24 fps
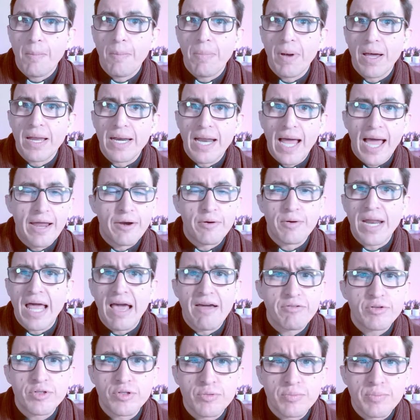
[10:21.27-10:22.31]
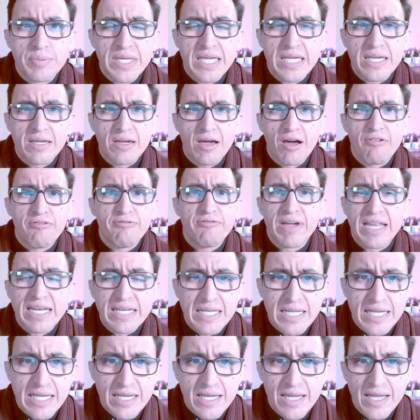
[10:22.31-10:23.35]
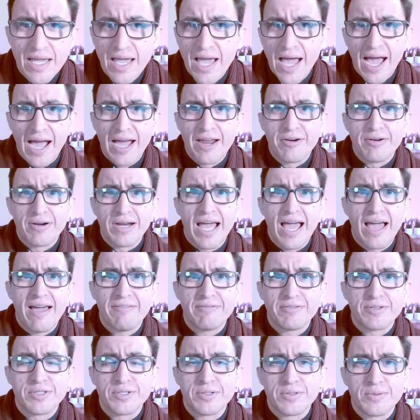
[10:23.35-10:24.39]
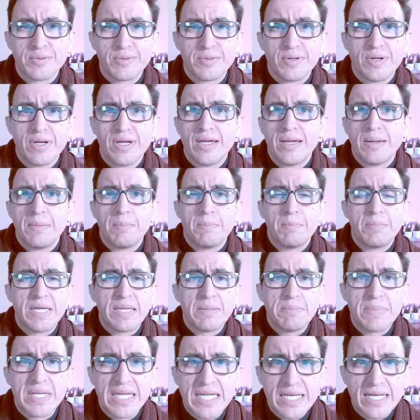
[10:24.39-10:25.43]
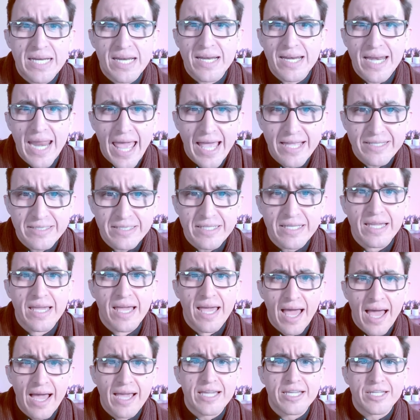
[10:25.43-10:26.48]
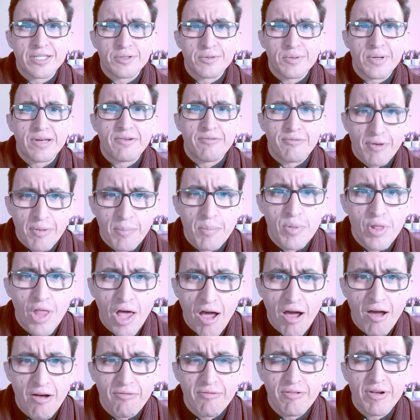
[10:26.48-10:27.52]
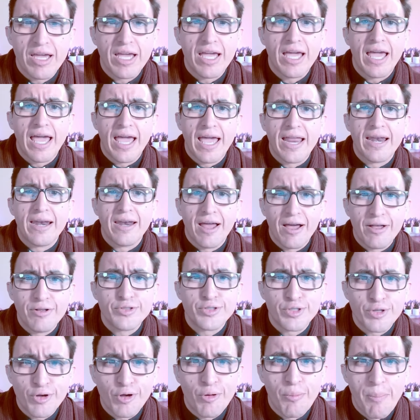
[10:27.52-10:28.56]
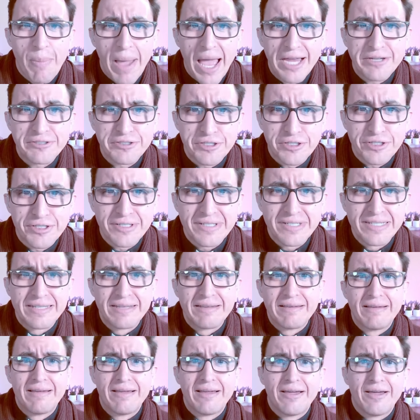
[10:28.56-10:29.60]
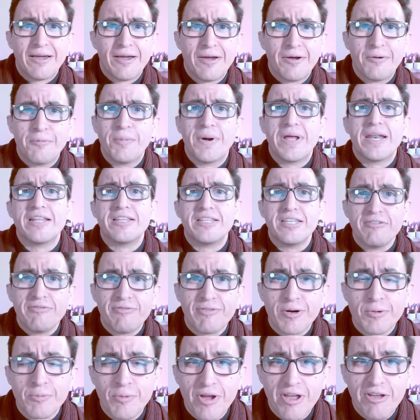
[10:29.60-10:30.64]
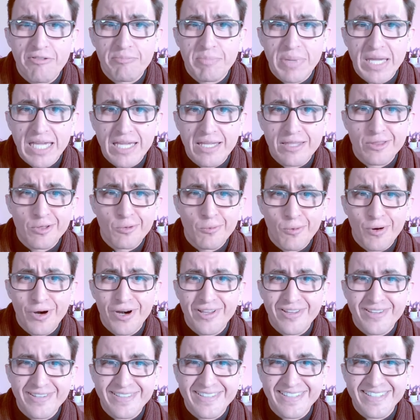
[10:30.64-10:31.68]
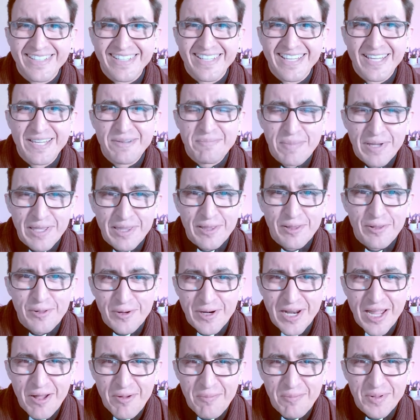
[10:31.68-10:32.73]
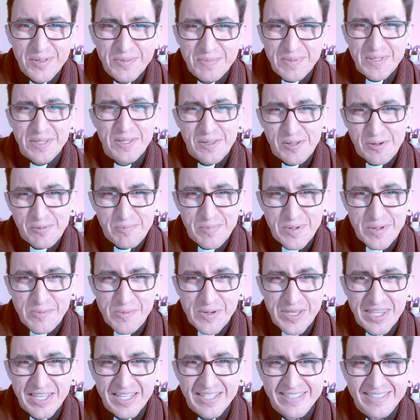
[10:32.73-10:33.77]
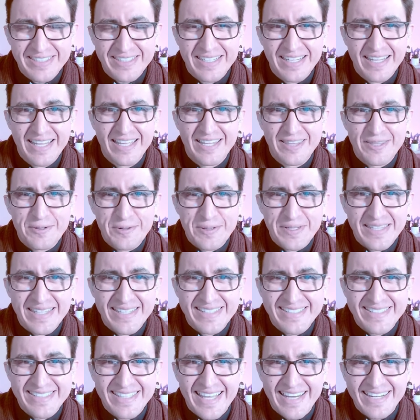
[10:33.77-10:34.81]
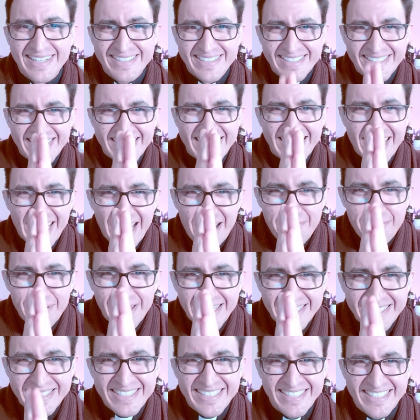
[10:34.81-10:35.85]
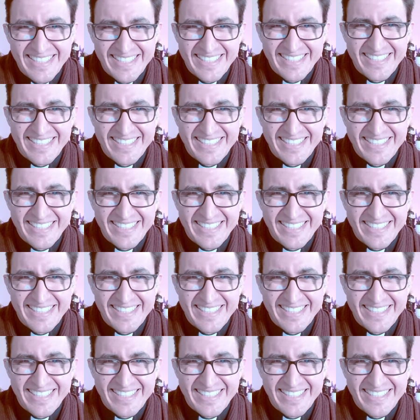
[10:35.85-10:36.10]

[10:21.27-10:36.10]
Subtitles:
but I don't have to be offending. I don't have to be mean and nasty. I can do it from love and also compassion. What a different way of being in the world. May the Lord help us. May the Lord be with us during this Lent. God bless.